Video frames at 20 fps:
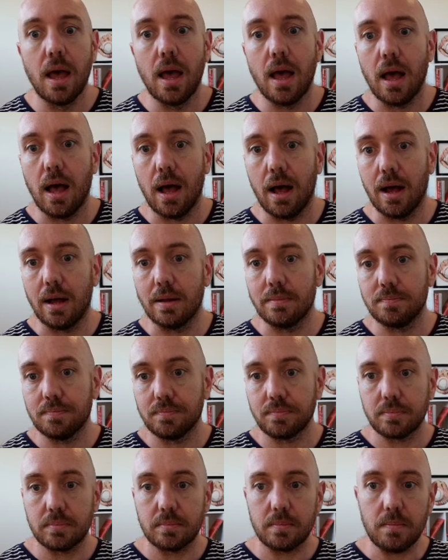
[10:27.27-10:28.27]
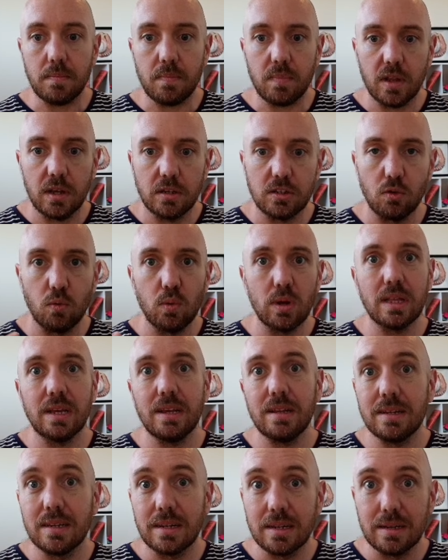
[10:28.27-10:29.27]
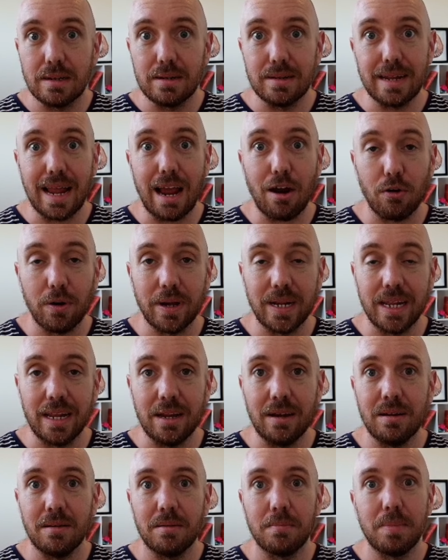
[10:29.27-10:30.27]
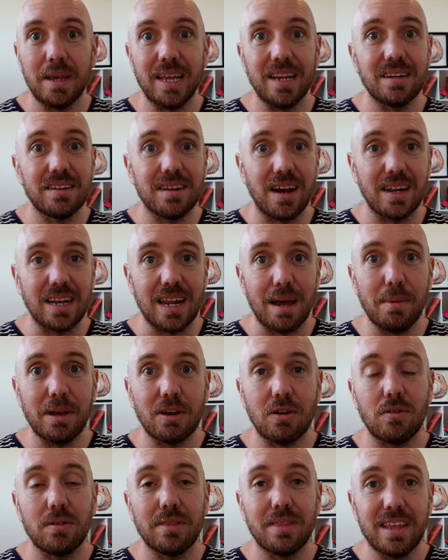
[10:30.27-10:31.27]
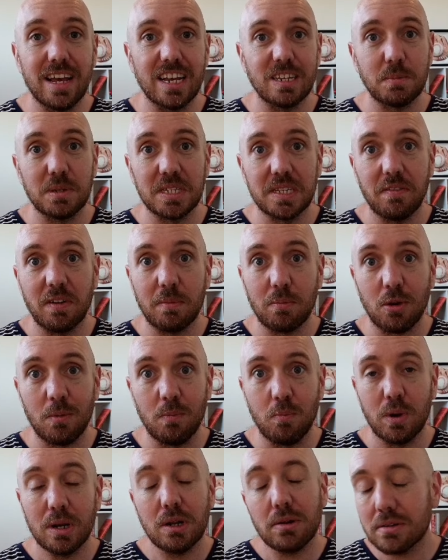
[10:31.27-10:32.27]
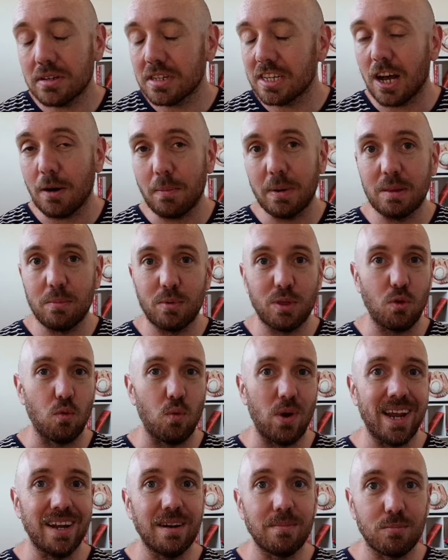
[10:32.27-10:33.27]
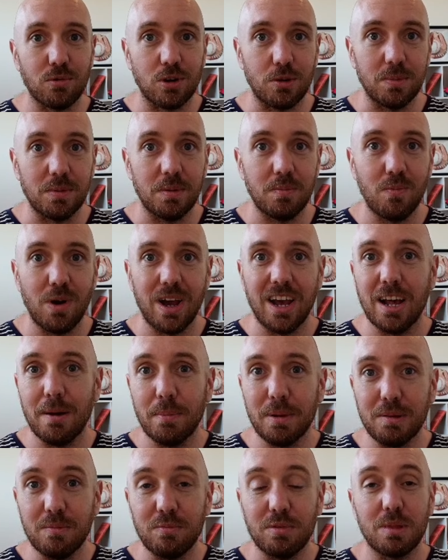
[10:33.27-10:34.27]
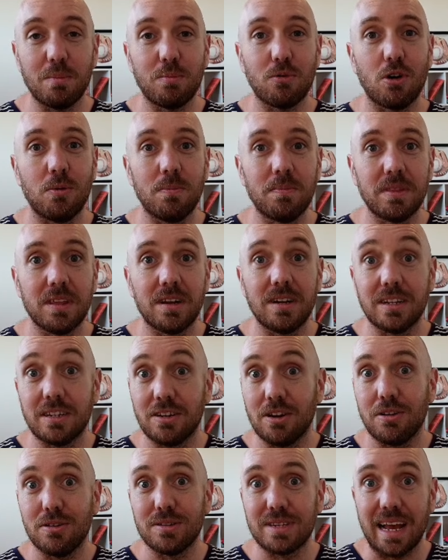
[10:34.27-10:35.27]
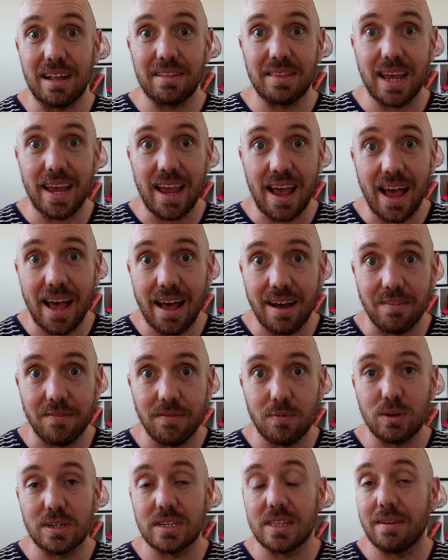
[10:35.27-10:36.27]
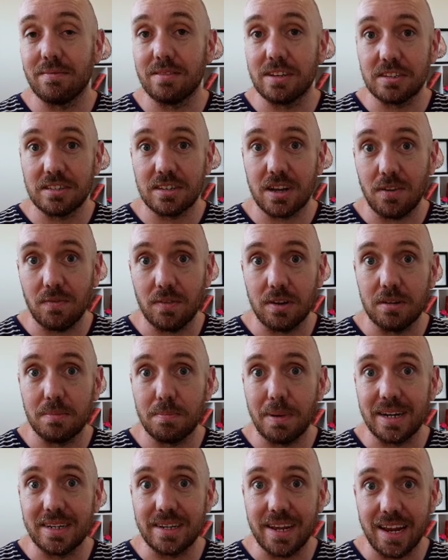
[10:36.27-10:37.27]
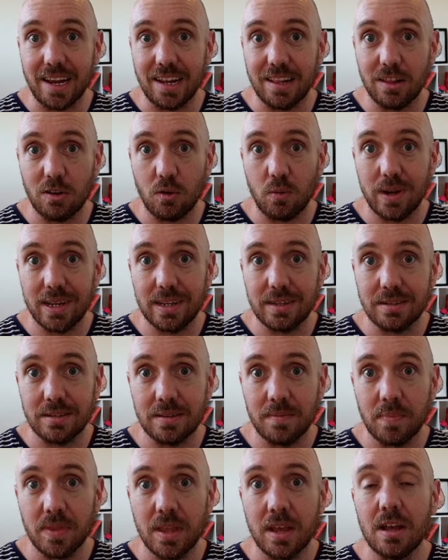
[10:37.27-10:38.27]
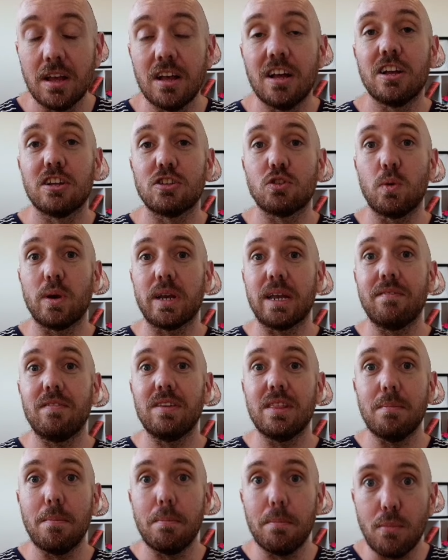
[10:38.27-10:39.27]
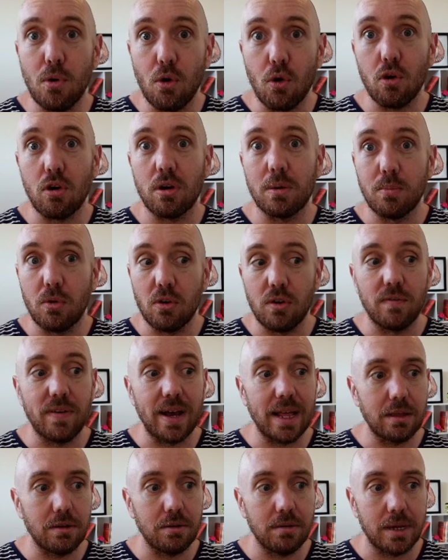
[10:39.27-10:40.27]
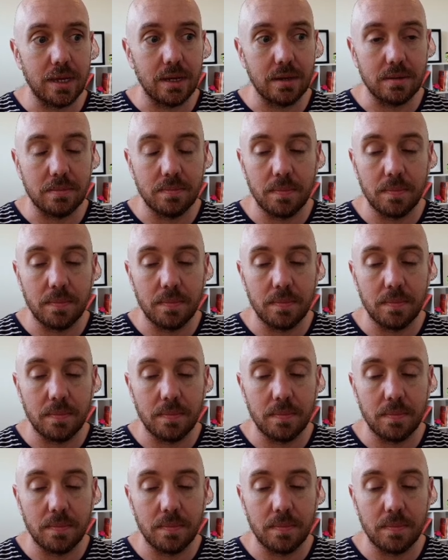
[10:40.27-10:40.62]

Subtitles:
Uh, so really narrowing in, being dynamic on their specific problem. We're not just helping them with a random problem, we're helping them with the problem that it turns out they have, which they've discovered by taking the quiz. So we're giving them more and more value here.